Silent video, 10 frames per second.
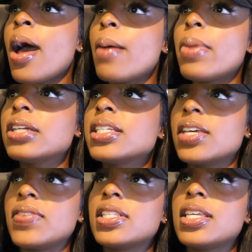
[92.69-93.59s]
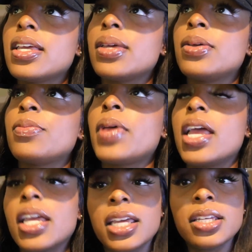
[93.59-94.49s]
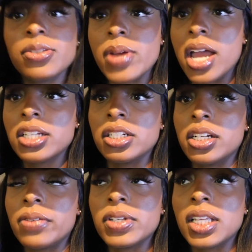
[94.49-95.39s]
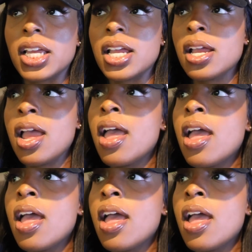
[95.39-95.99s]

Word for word: I'm about to give it to him and get his reaction and everything